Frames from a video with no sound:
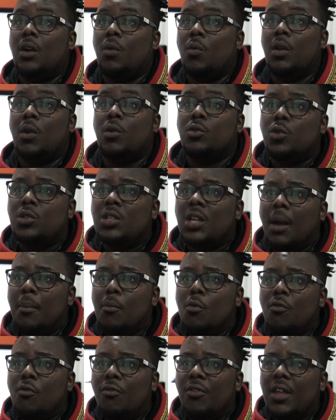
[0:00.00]
when I was watching a
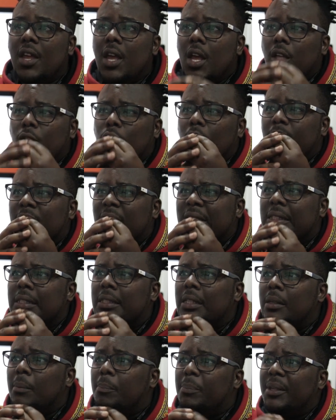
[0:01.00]
movie, so I'm just
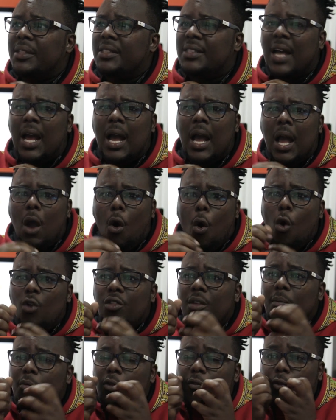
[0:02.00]
eating pizza. Oh,
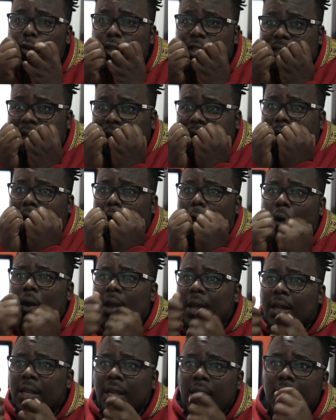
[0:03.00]
the movie was
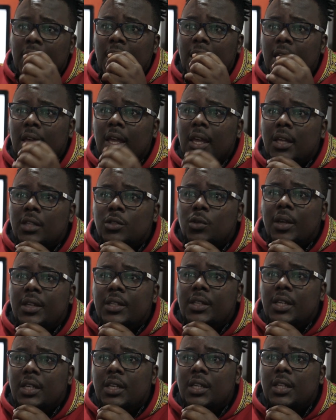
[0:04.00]
yeah. So I
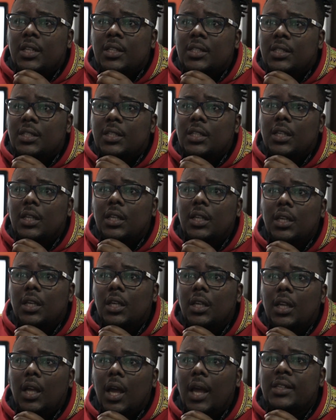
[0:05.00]
did this.
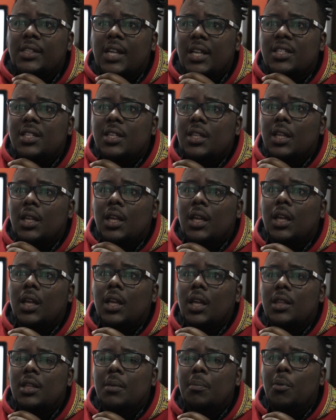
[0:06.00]
I touched the
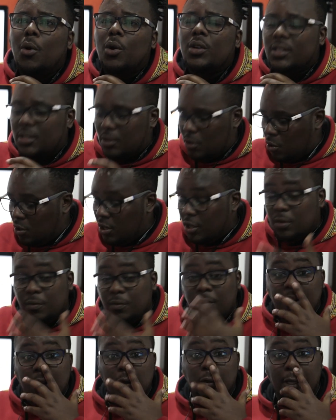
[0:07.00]
box only to
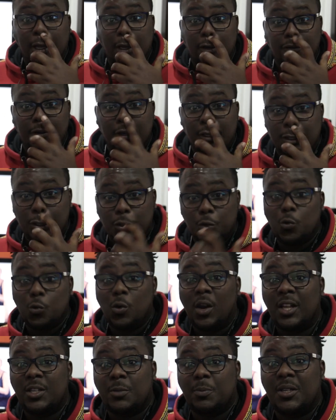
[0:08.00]
find out I had finished 2
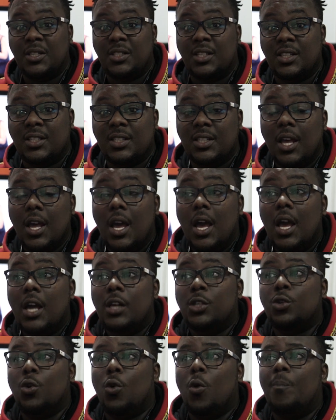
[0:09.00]
large pizzas.
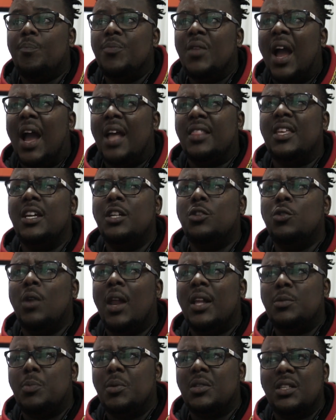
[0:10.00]
So I think 2
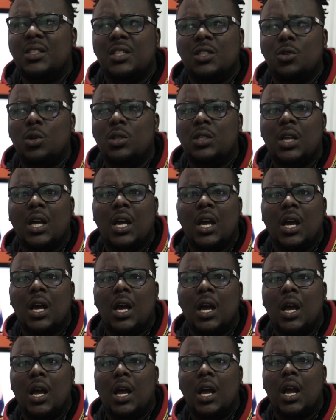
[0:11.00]
large pizzas is not
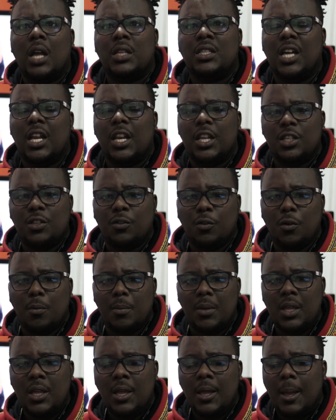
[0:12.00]
a challenge for
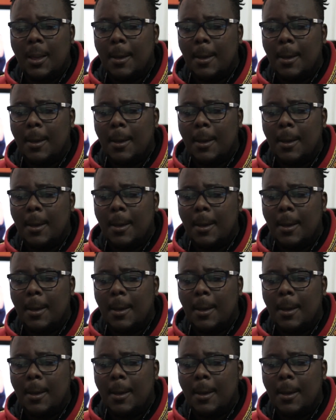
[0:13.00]
me.